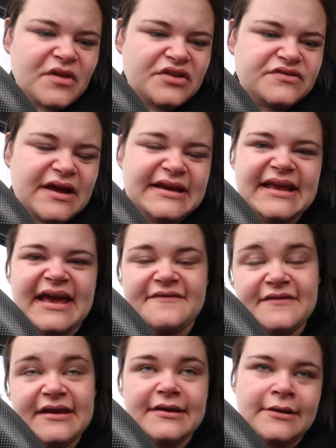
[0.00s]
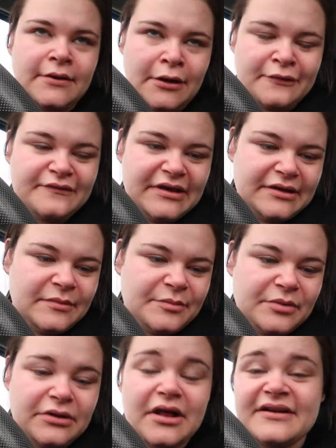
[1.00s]
So I need to get vegan and non-vegan
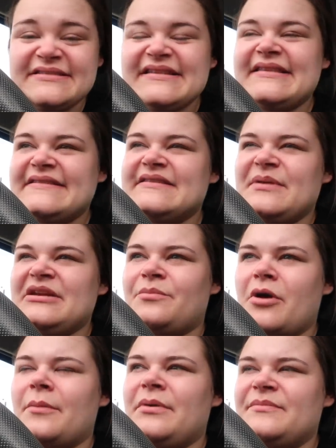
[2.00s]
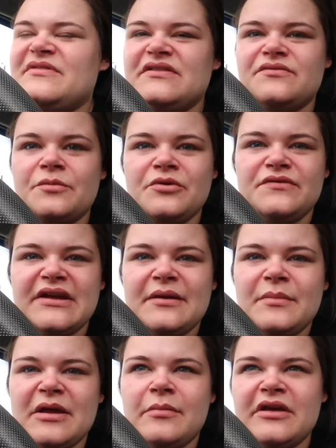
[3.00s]
meatball. Honestly, this has been a problem since we moved
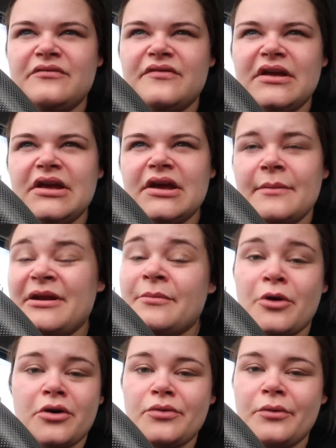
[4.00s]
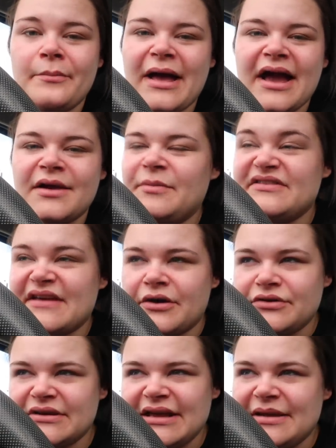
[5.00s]
in, me being vegan. I mean, I'm not going back because I
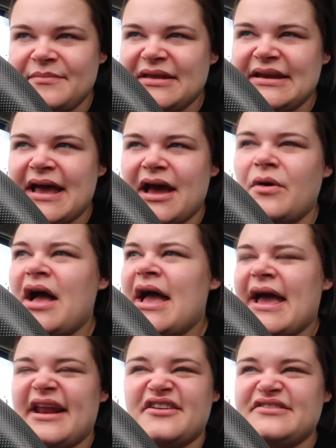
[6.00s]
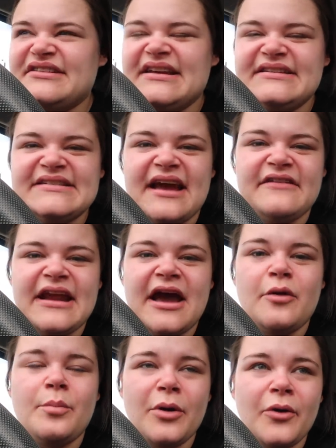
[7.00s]
couldn't eat meat now and I couldn't eat dairy
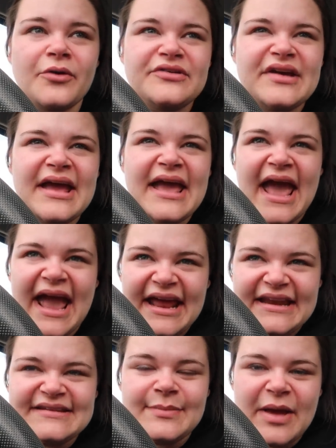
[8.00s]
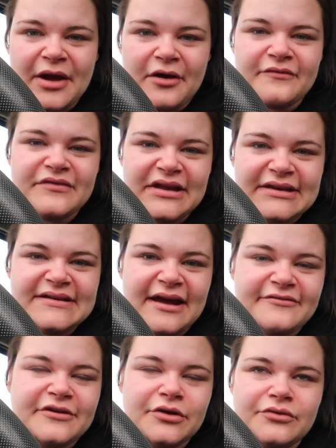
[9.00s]
now, but it is a bit inconvenient
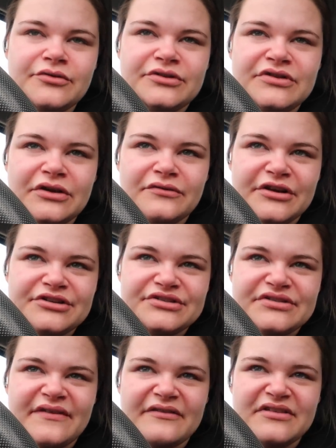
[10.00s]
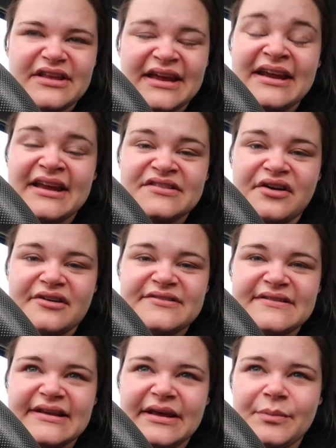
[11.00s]
having to cook two versions of everything, and it is
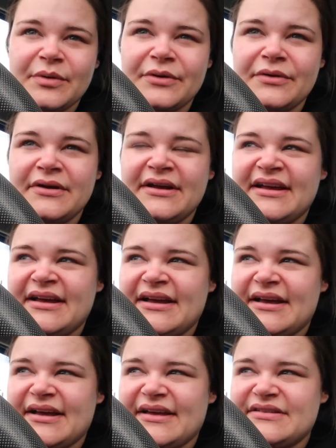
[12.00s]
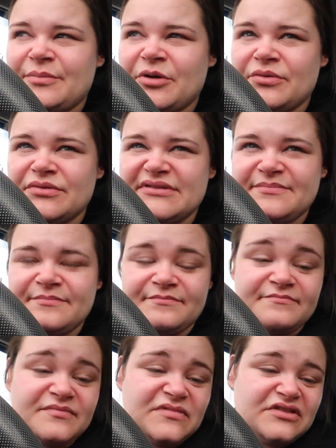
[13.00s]
costly, but I suppose
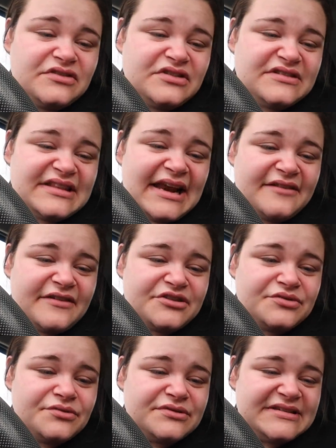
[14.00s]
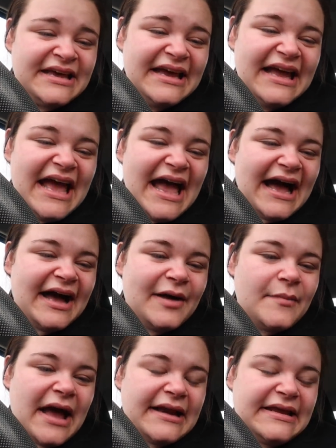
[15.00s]
it's just the life I chose.
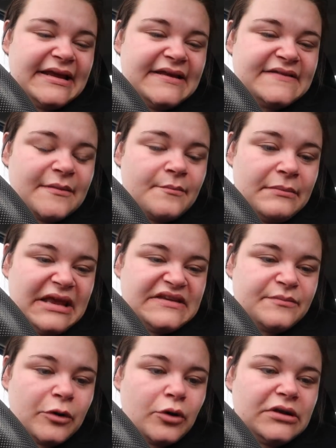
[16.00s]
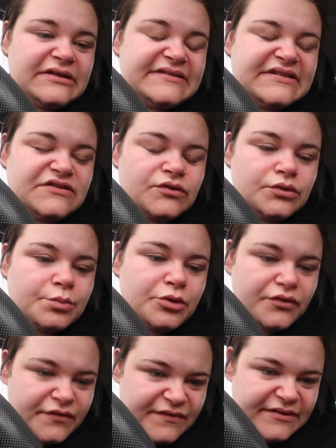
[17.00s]
I need meatballs, so
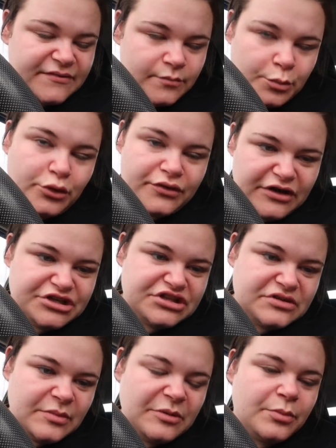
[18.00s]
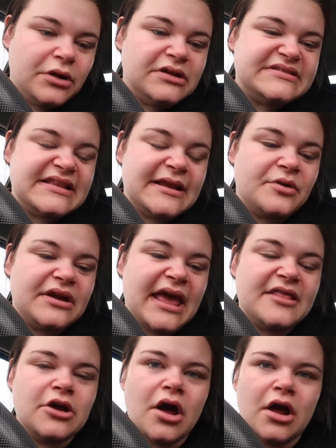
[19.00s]
both versions of meatballs, and then I'm gonna
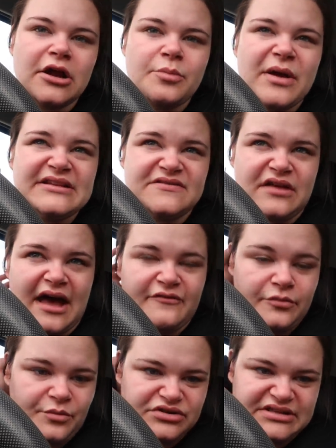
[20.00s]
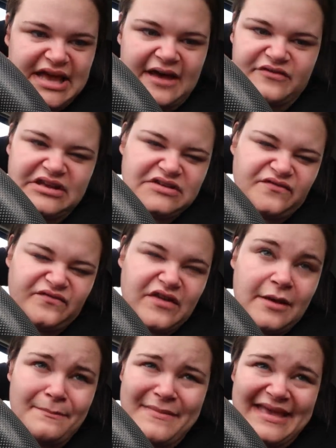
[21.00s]
get the garlic breads if they have them, because they have these
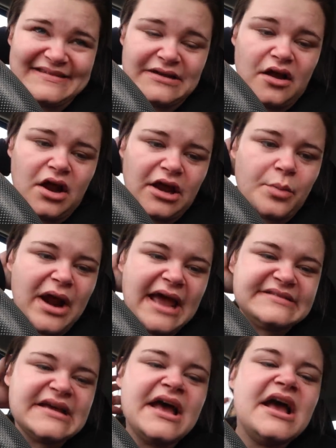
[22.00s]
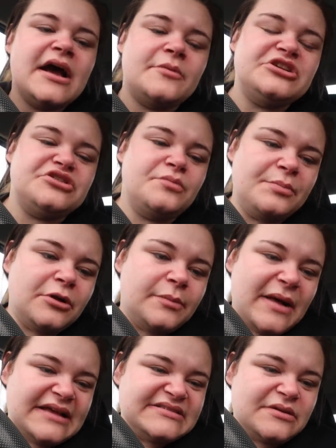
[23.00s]
amazing garlic breads. I'm gonna do meatball
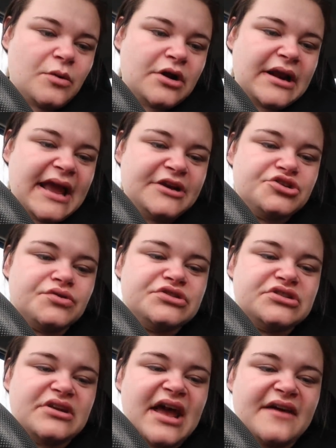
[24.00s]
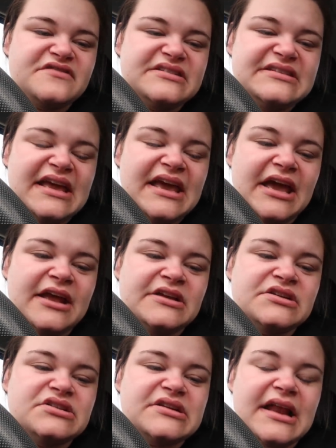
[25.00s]
pasta one night. Sean's gonna have steak
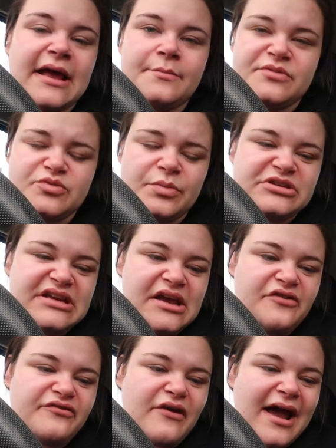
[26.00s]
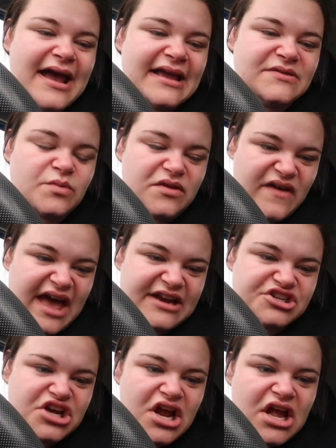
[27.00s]
and sweet potato fries with the
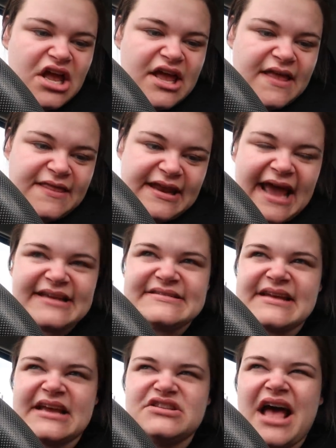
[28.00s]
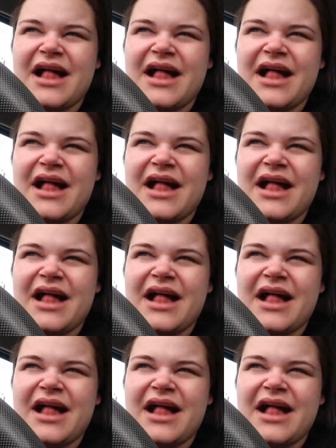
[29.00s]
veg the next night.